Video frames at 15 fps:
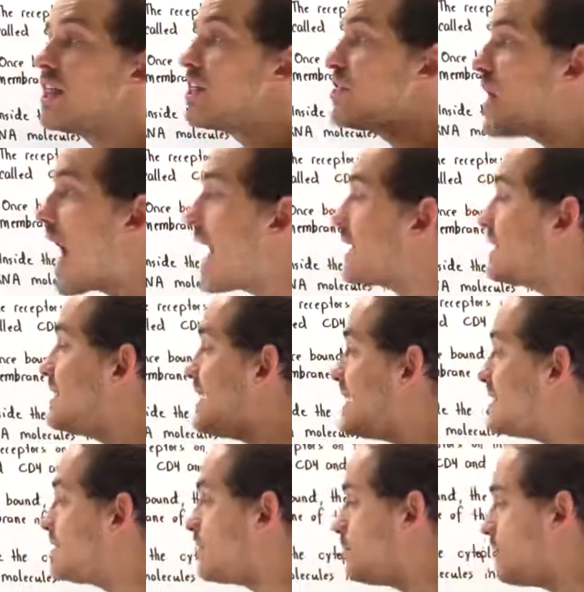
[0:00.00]
that
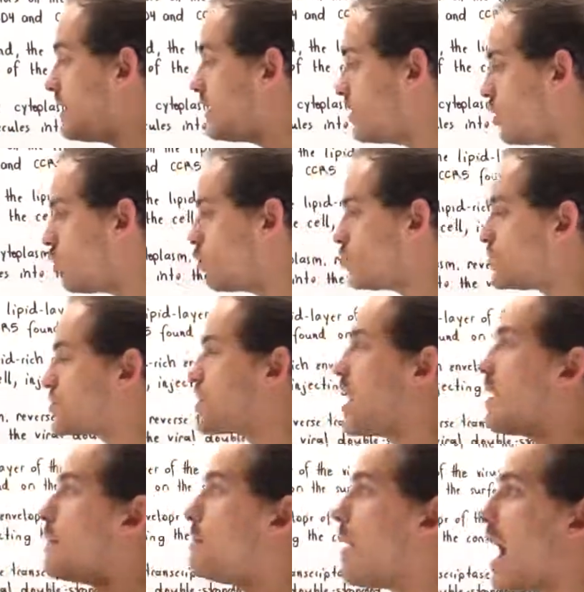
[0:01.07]
need to be used
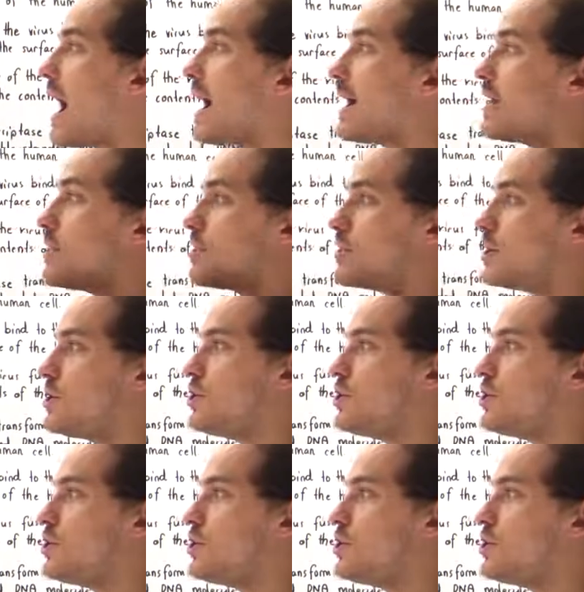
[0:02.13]
by the